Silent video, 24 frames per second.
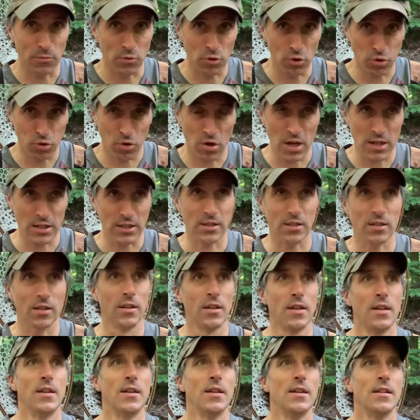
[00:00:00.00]
trust.
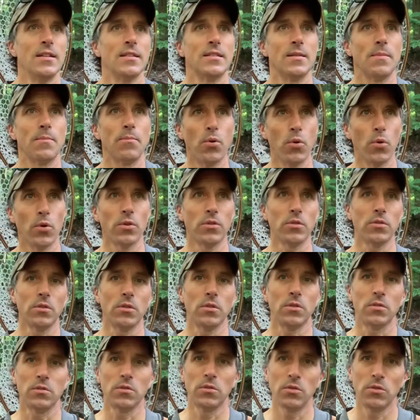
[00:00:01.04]
It's important
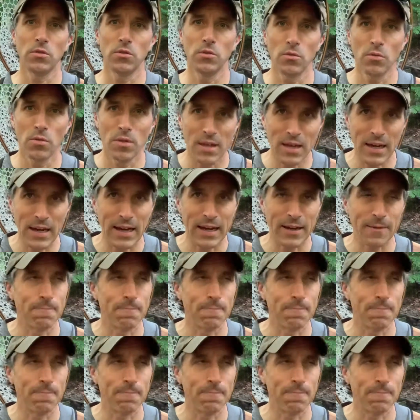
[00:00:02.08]
to do that.